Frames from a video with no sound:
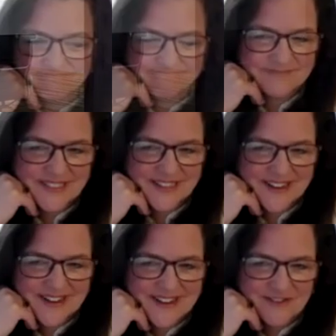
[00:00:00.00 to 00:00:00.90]

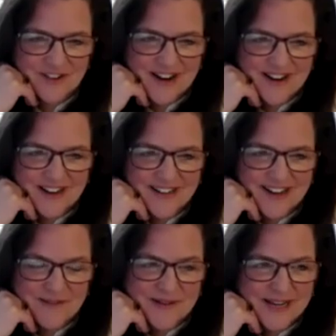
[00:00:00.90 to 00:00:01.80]
Yeah, right.
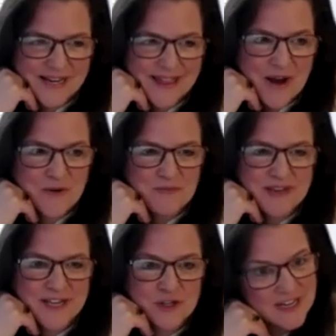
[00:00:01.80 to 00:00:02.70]
I mean, that would
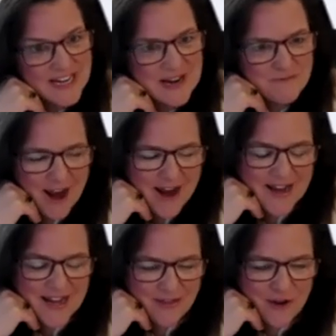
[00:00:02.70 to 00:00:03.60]
be a dream, right?
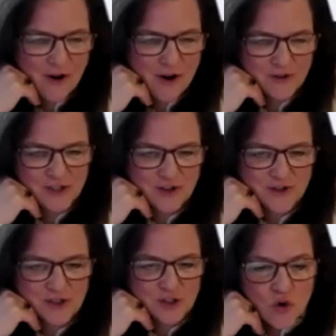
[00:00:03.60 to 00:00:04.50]
And there are
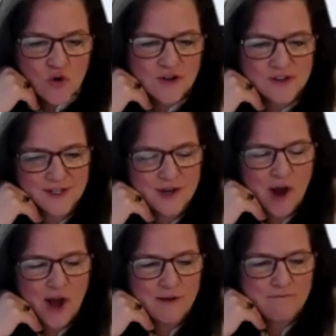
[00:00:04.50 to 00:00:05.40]
certain tools and
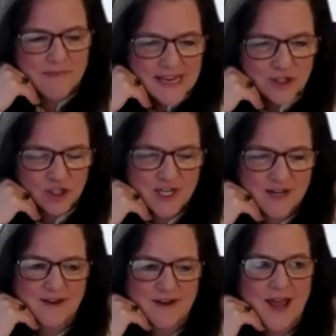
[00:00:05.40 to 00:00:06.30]

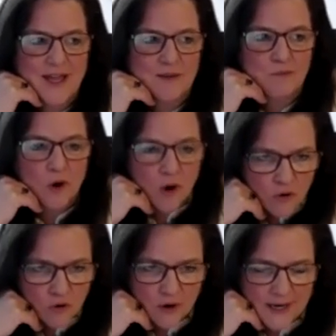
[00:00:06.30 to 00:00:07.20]
automation and
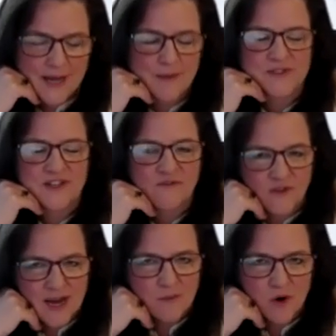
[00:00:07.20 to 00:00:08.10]
programs and
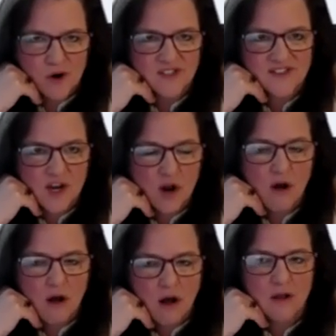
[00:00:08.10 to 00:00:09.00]
frameworks that
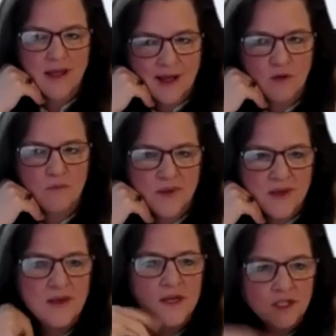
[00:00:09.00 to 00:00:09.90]
all help
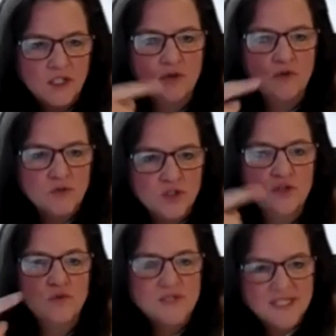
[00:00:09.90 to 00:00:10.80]
you
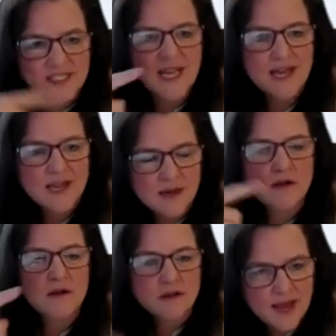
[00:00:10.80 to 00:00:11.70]
to
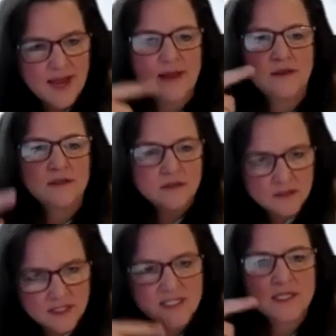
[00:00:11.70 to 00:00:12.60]
scale and
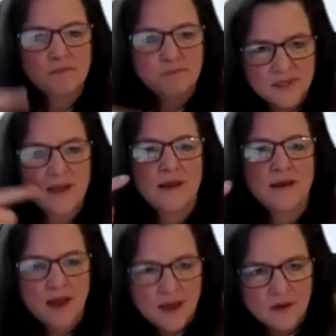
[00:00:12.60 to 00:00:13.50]
discipline
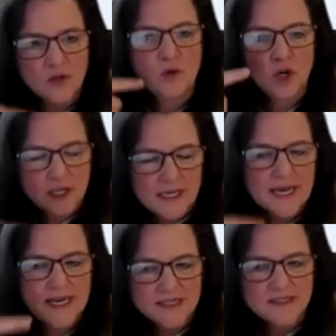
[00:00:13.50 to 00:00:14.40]
and
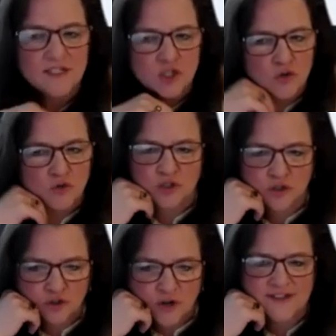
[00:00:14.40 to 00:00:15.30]
create institutional
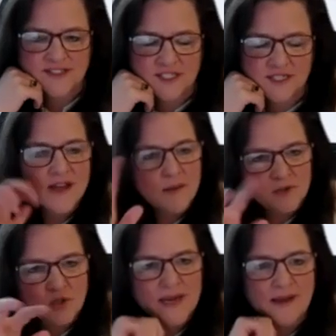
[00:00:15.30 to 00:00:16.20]
trust
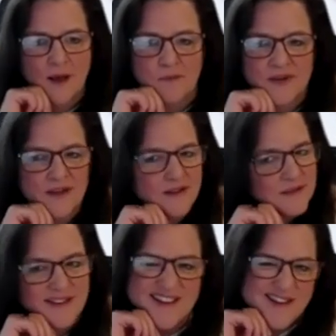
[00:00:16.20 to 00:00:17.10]
between companies.
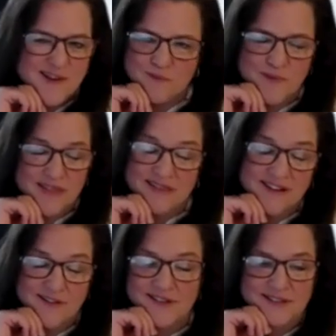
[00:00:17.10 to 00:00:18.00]
But
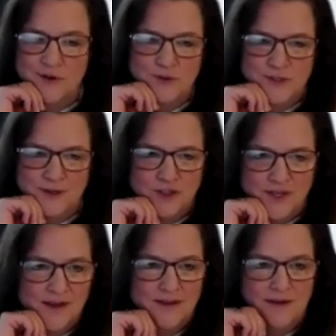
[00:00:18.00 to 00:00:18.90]
there is no such
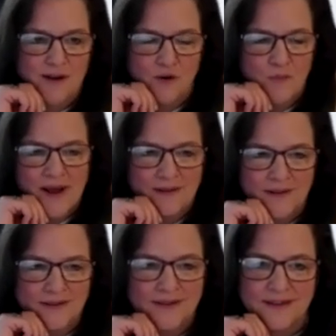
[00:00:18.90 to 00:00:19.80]
thing as
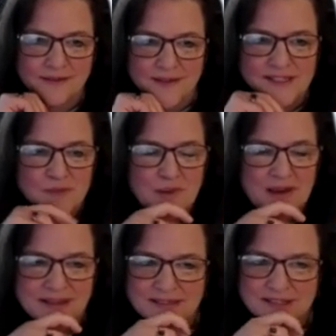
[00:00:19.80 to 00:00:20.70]
autopilot in this space.